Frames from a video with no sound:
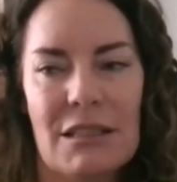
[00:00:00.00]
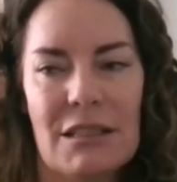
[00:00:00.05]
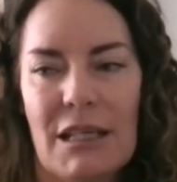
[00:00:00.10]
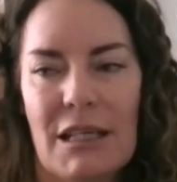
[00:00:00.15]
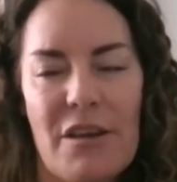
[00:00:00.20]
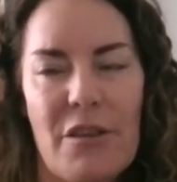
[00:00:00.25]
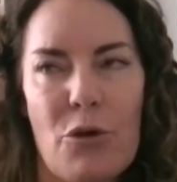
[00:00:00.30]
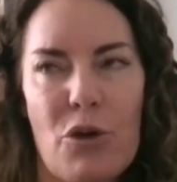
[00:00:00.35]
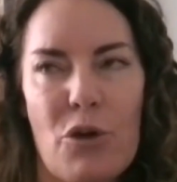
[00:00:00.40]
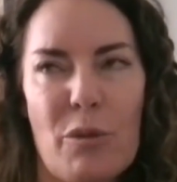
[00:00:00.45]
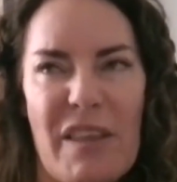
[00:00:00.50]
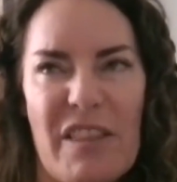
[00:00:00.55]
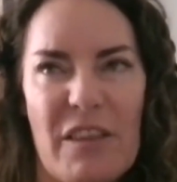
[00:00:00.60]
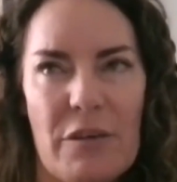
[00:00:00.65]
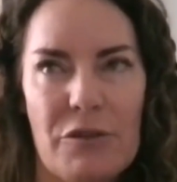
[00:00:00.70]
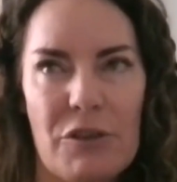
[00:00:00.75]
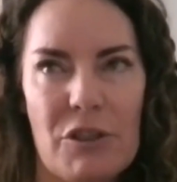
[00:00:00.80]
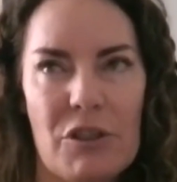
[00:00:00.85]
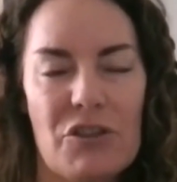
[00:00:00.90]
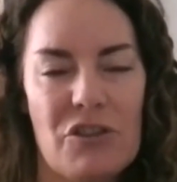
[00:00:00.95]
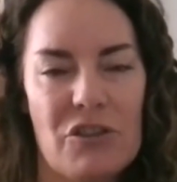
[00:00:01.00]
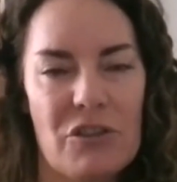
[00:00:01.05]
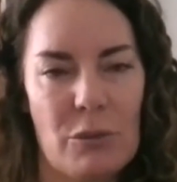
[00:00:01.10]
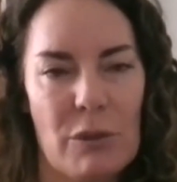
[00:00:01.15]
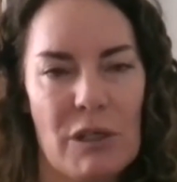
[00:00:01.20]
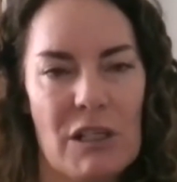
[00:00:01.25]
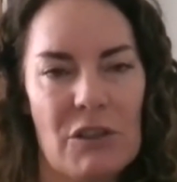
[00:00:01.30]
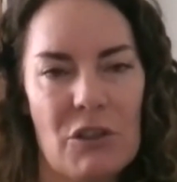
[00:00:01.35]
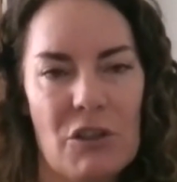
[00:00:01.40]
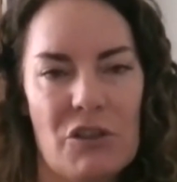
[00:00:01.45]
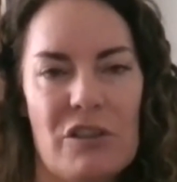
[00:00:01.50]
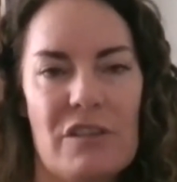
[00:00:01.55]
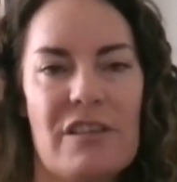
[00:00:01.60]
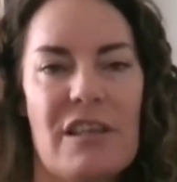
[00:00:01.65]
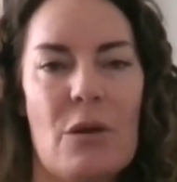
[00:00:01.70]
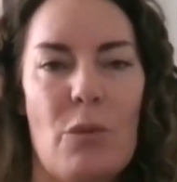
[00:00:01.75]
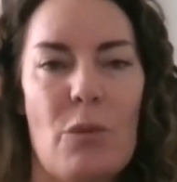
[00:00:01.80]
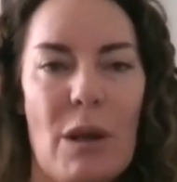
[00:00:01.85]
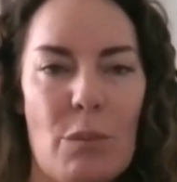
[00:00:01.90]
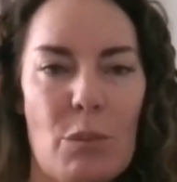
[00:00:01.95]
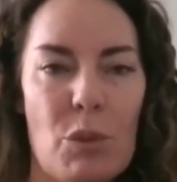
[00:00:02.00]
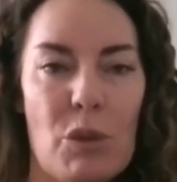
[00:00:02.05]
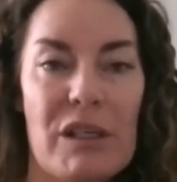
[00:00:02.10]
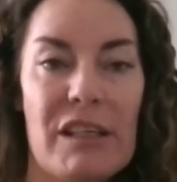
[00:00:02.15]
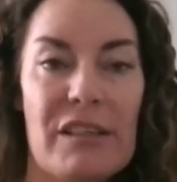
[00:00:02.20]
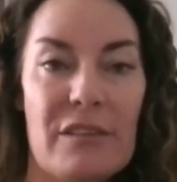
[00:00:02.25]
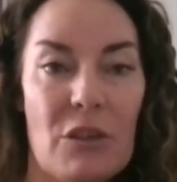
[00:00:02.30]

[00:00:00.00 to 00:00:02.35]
and thought about the future as well, not just that one book.